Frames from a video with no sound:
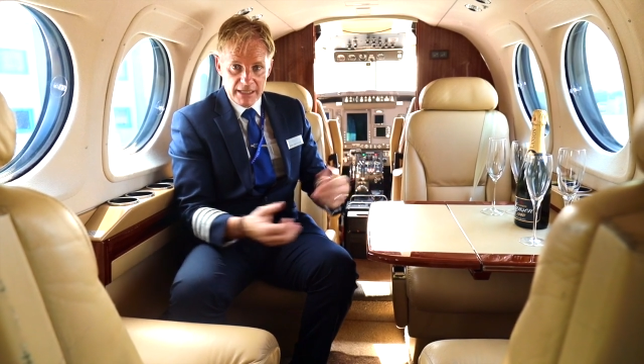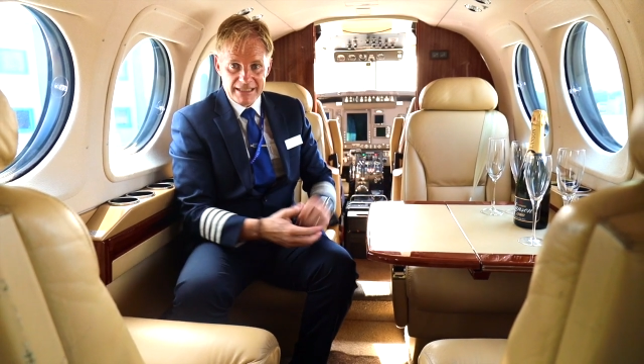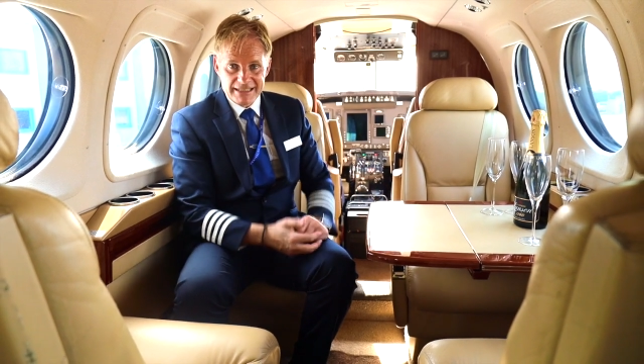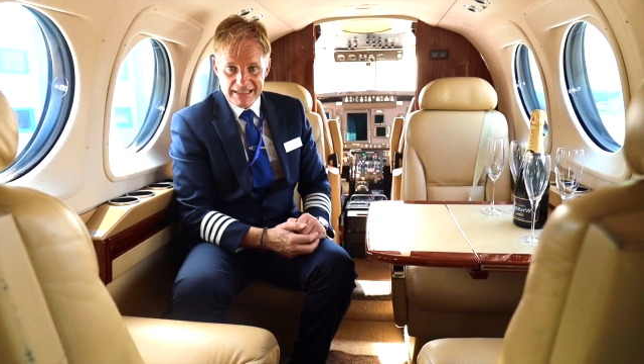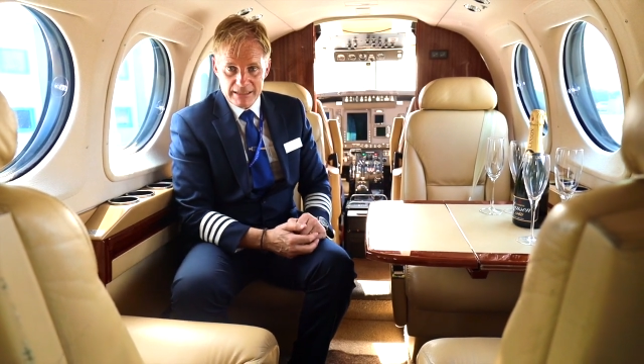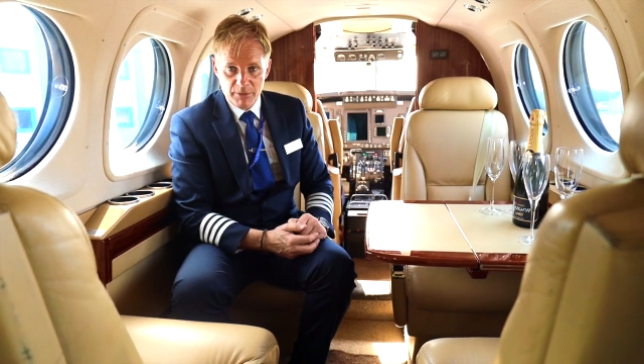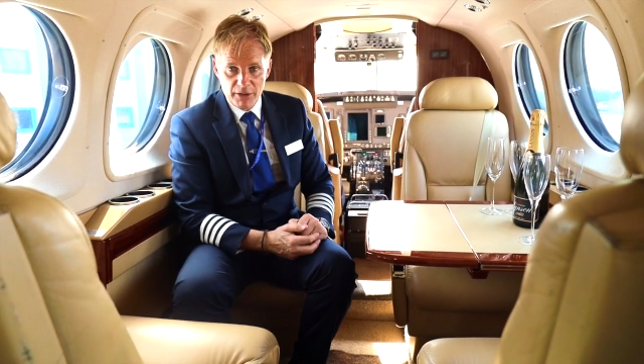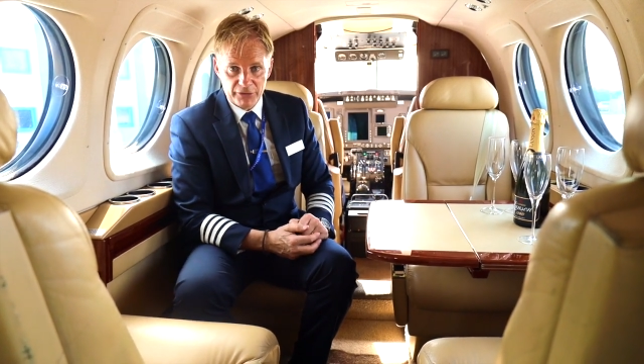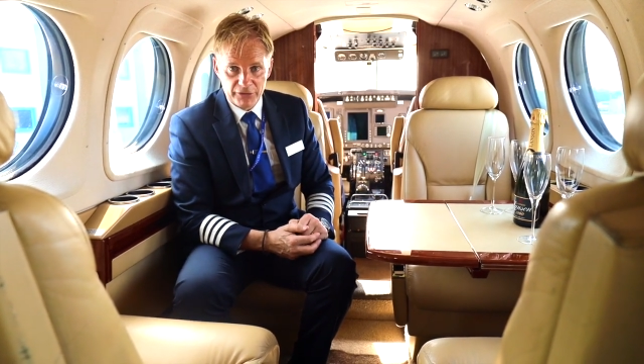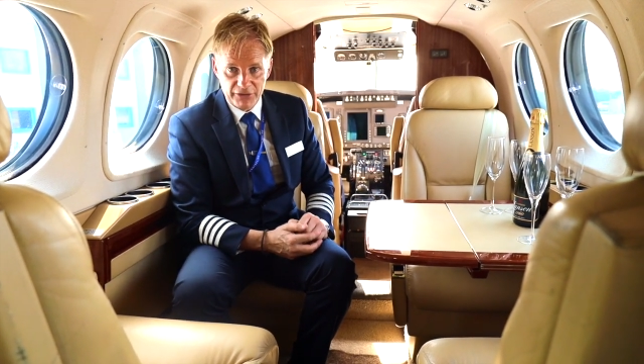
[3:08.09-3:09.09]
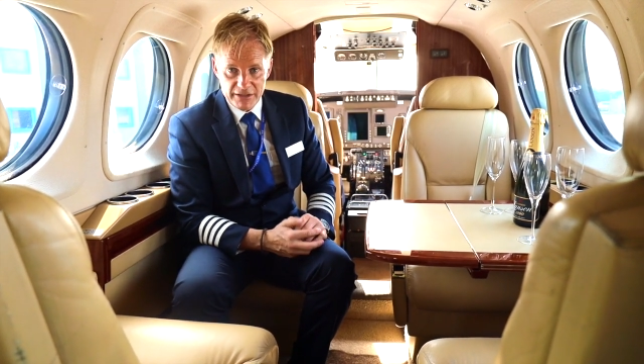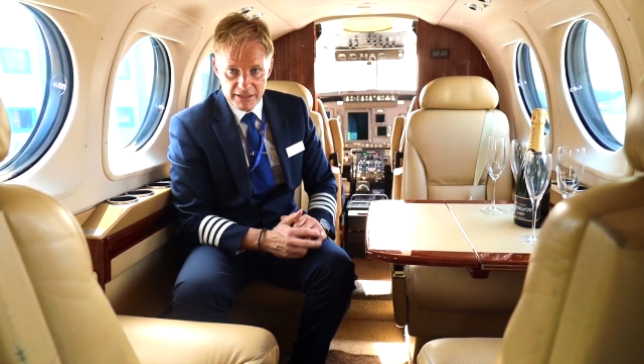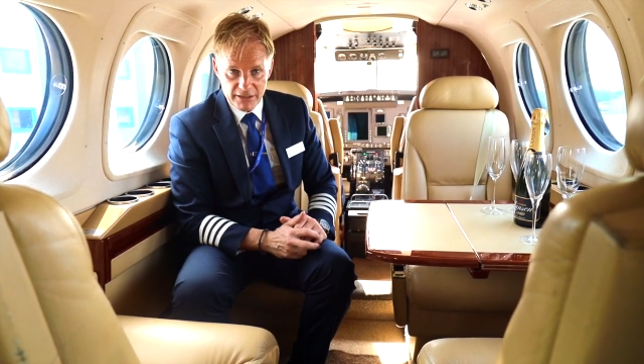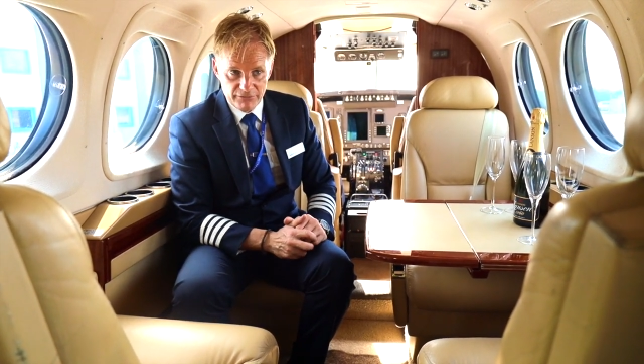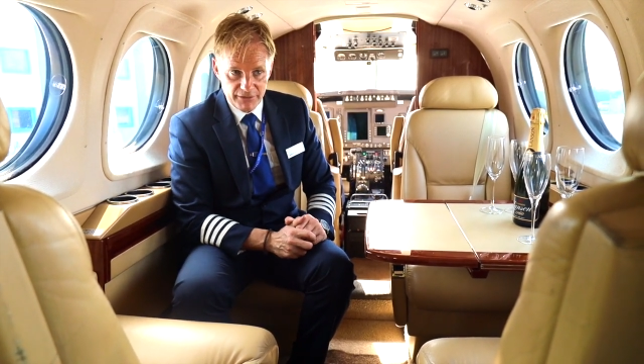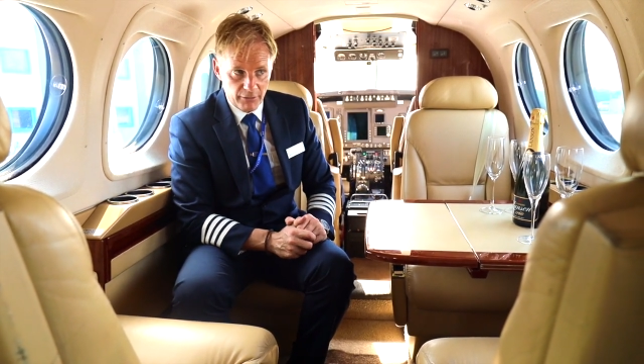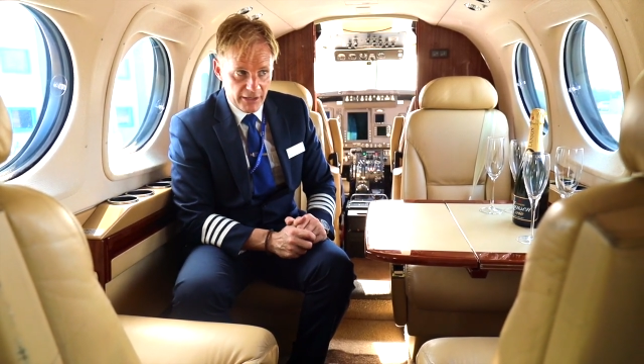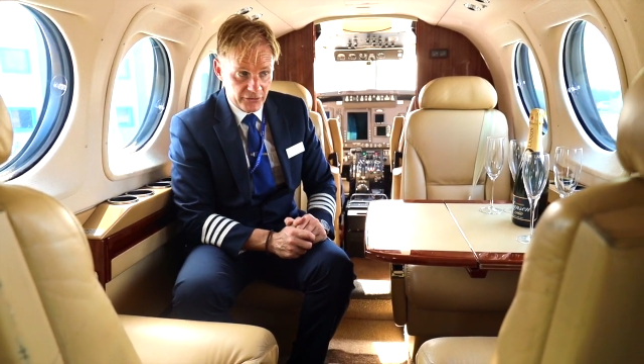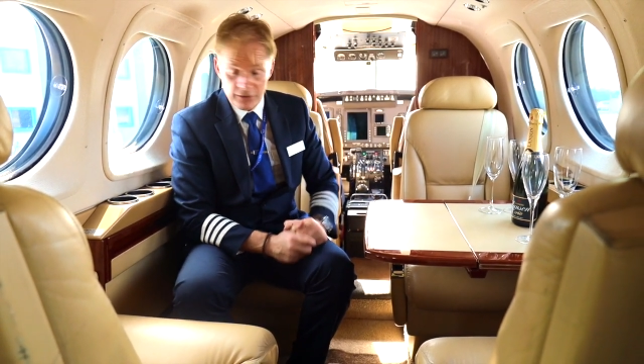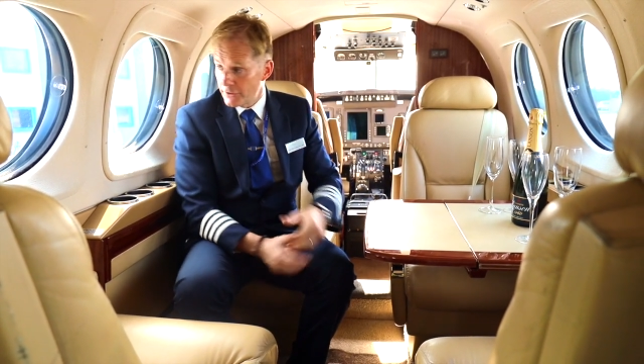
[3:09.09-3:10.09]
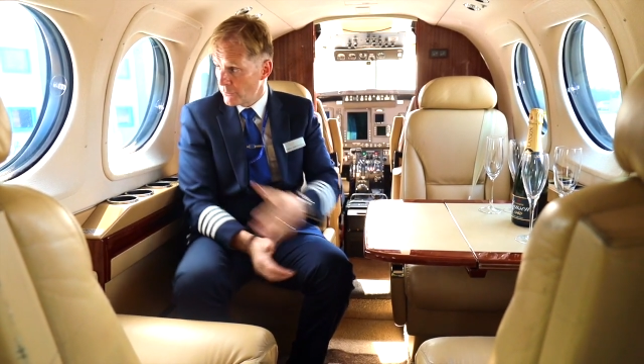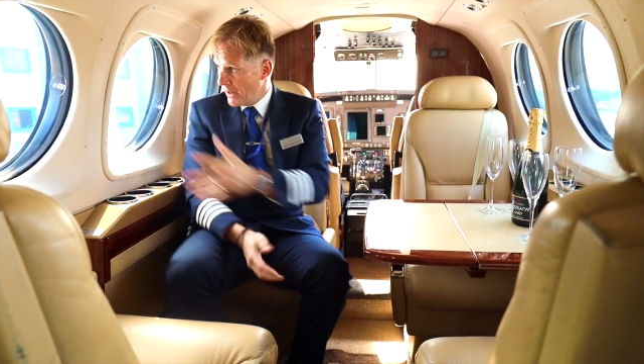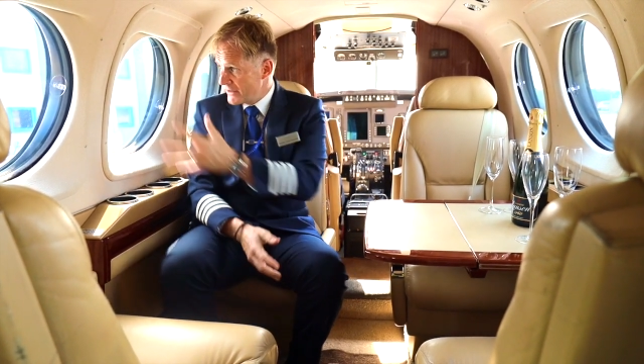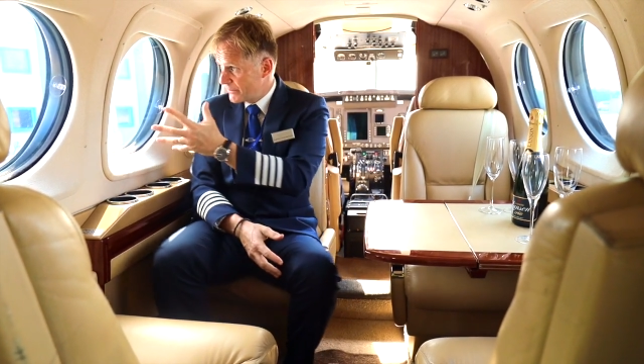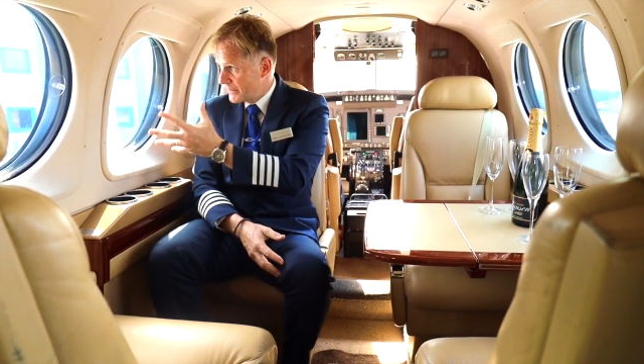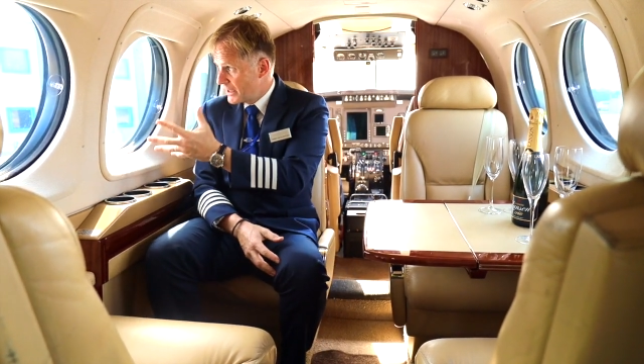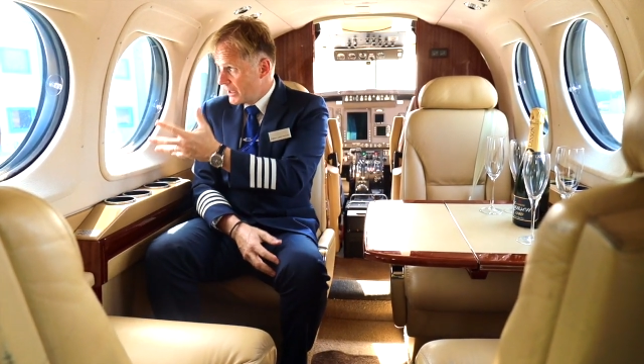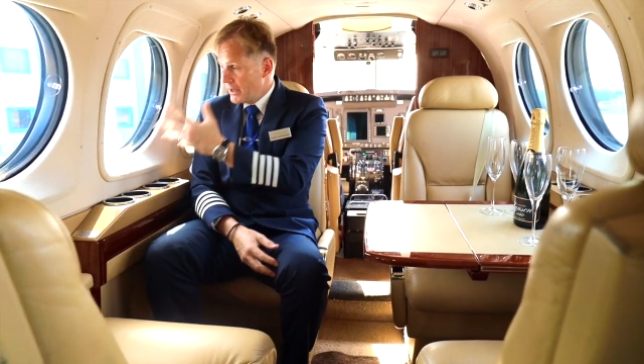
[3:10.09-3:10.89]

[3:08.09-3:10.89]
6-person seating configuration. To the right of me,